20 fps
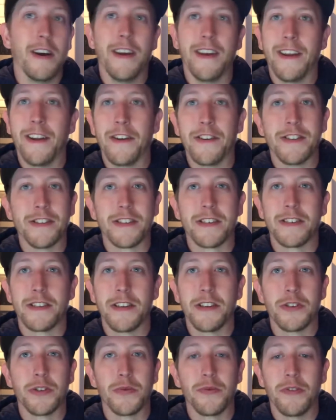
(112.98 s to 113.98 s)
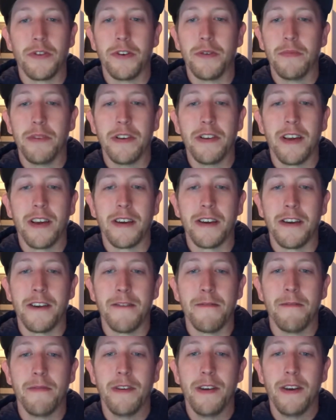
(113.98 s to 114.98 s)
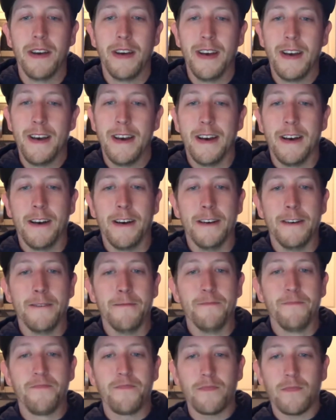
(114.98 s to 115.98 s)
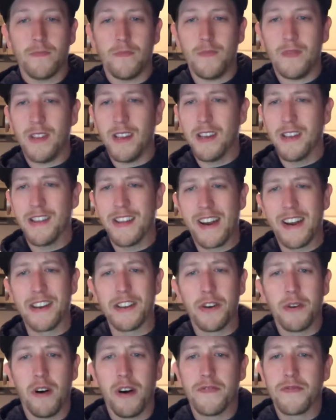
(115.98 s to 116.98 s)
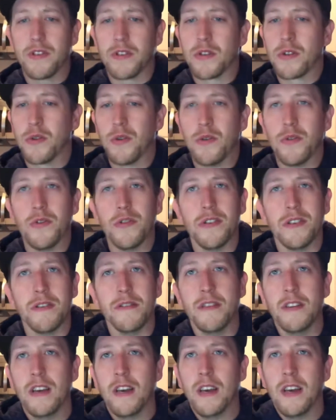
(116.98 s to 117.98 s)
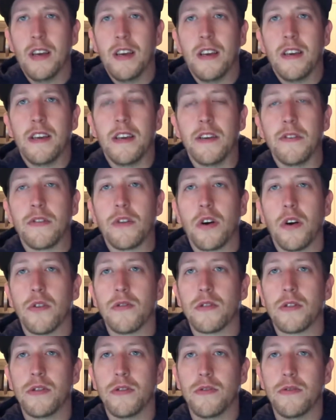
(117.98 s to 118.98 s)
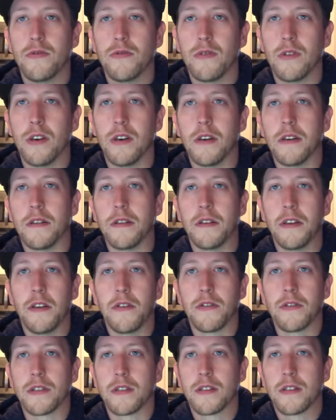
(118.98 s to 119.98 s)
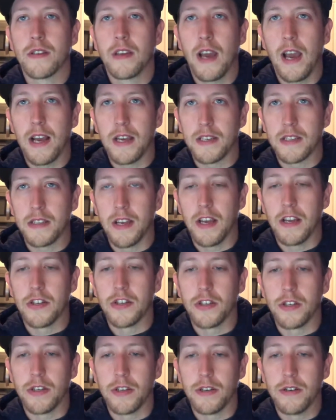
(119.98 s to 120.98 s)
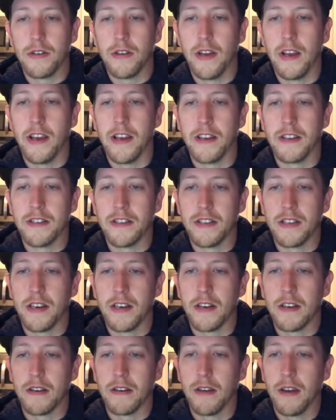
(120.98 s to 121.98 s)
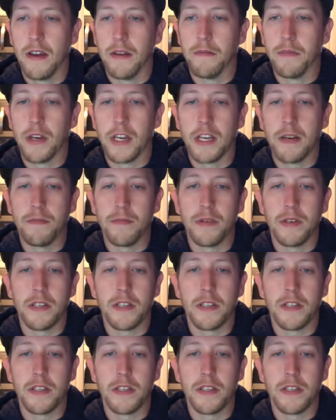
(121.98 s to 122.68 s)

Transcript: you know, just because I just wanted to be like him. Uh, and then I'd go off to school and he'd go to uh, the nearest gas station and uh, and pick up a